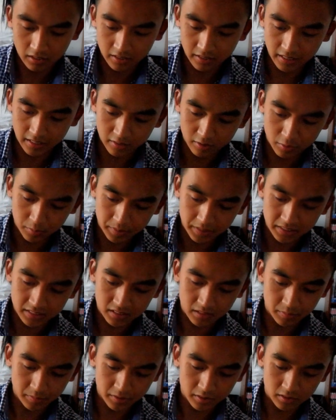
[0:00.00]
uh, that little piece
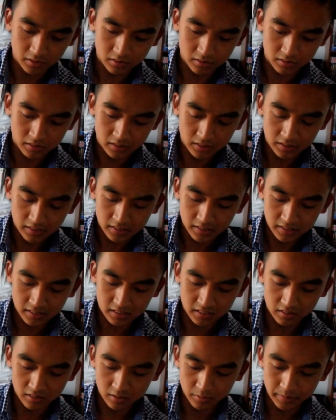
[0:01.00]
in the middle,
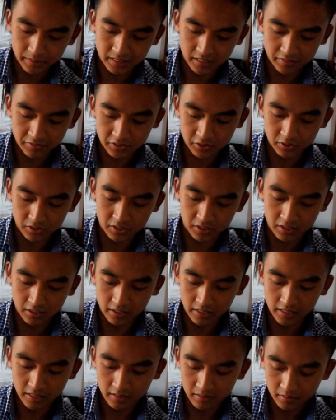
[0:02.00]
it's a little bit difficult to
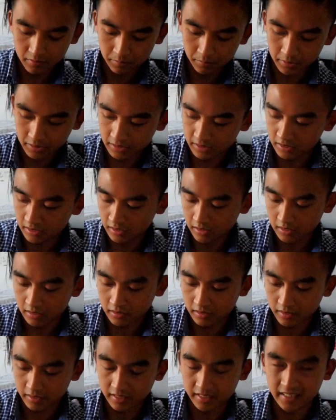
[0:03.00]
clean, but
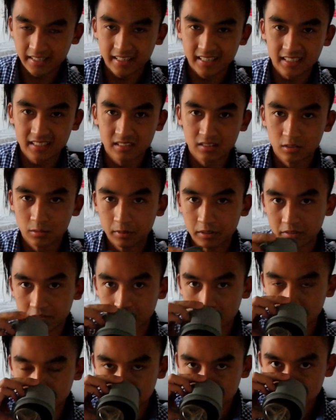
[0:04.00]
uh, and it, it has a little bit of
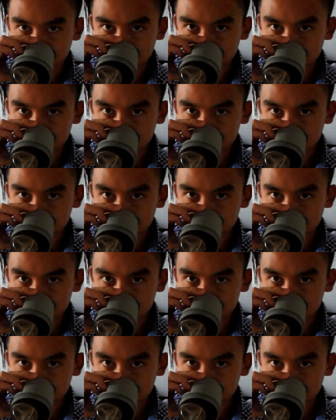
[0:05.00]
a,